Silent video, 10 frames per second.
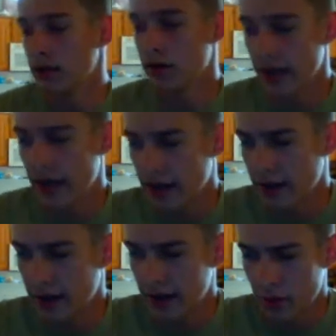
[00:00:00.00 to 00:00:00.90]
So, yeah,
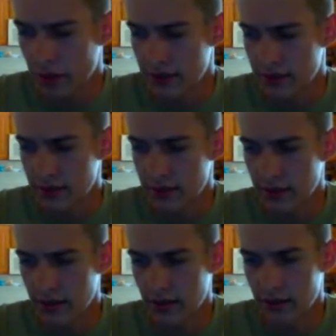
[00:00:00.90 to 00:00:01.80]
anyways,
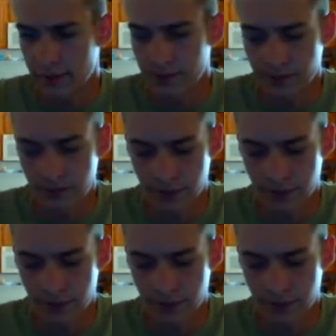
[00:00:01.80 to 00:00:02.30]
know